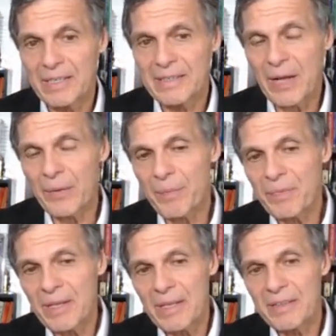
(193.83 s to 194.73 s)
Now,
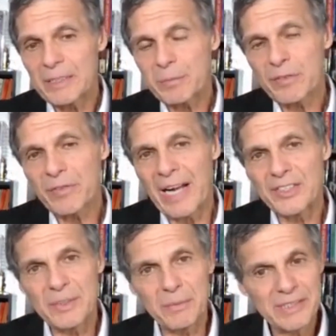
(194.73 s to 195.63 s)
this
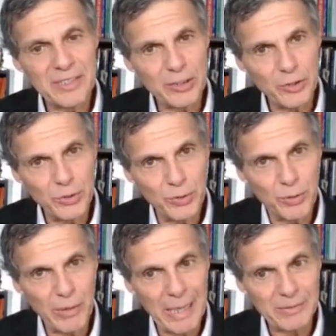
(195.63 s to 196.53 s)
provides the missing 2
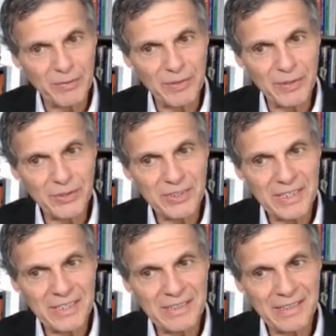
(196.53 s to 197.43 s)
grams of
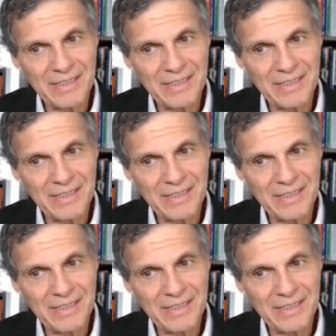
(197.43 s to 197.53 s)
leucine